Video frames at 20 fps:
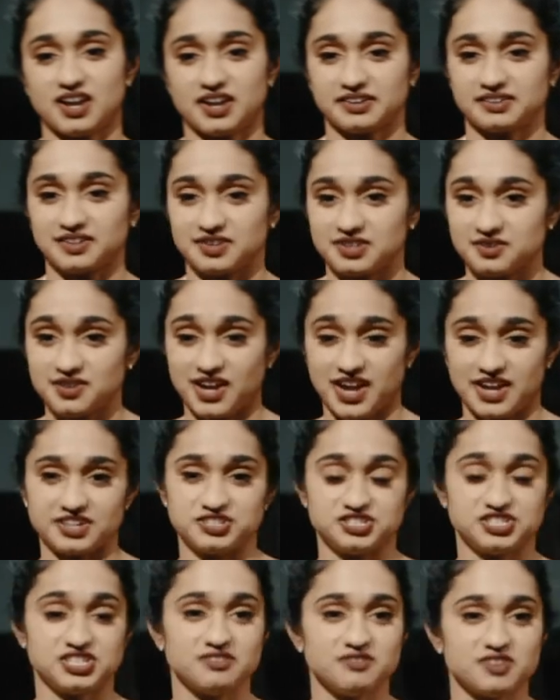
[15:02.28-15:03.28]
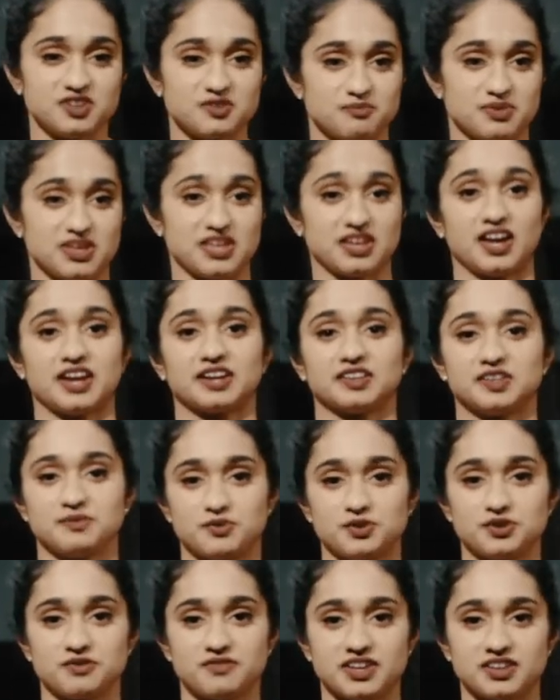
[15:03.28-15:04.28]
highly high achieving, being highly
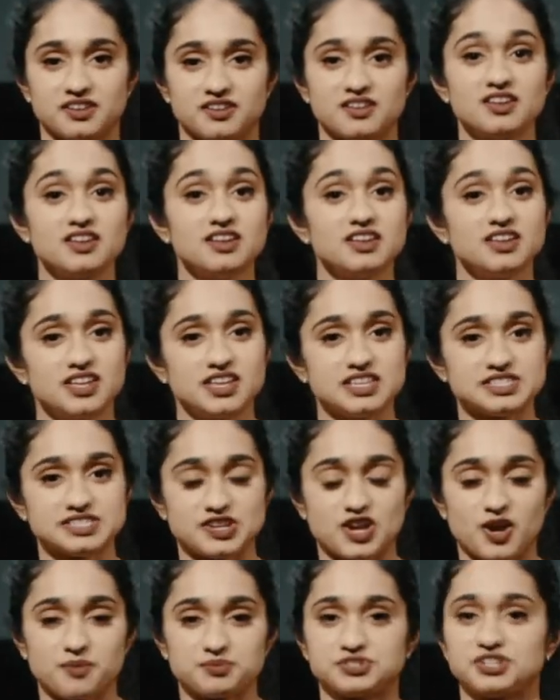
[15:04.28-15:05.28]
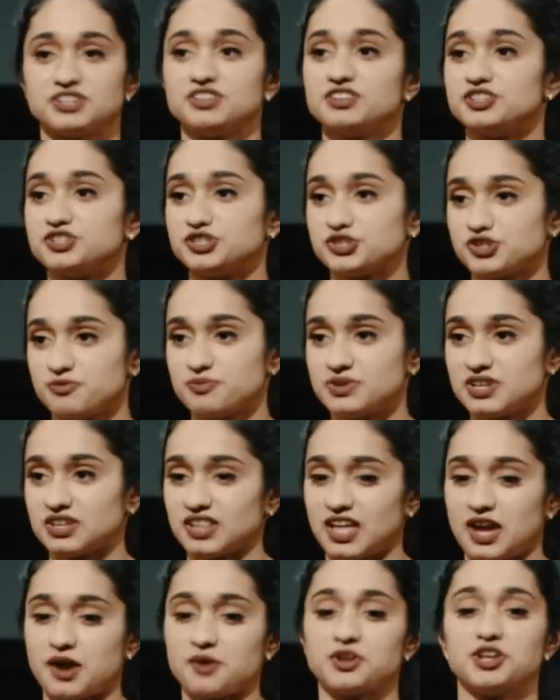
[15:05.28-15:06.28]
motivated is an option, it should be
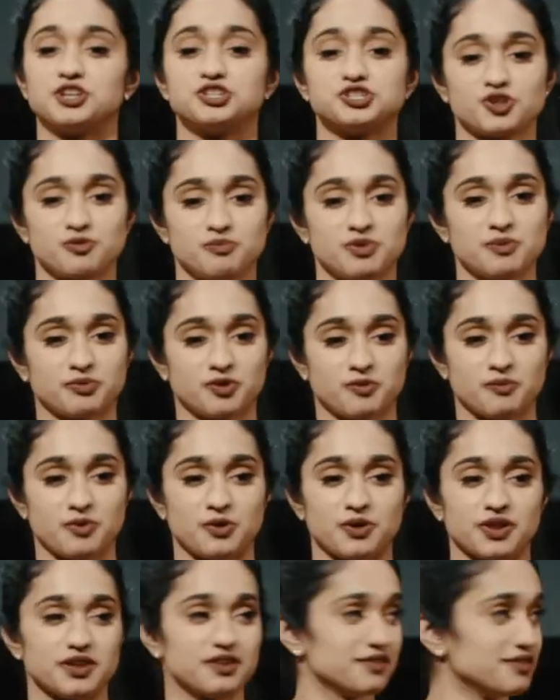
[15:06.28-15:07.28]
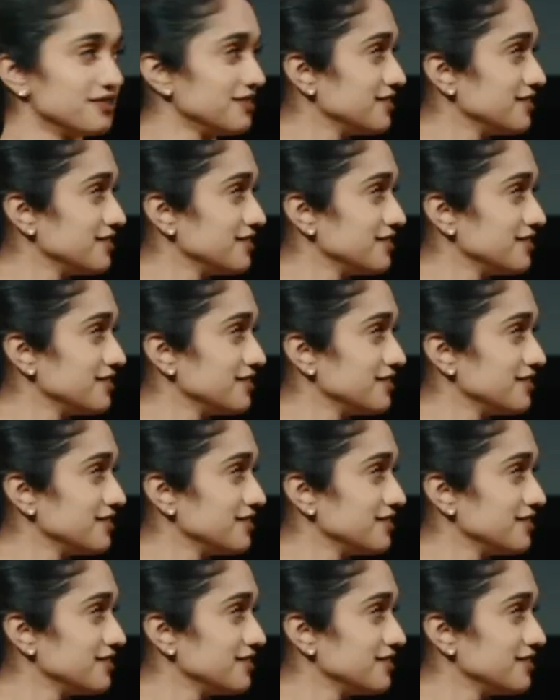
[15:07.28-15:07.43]
allowed, it should be promoted.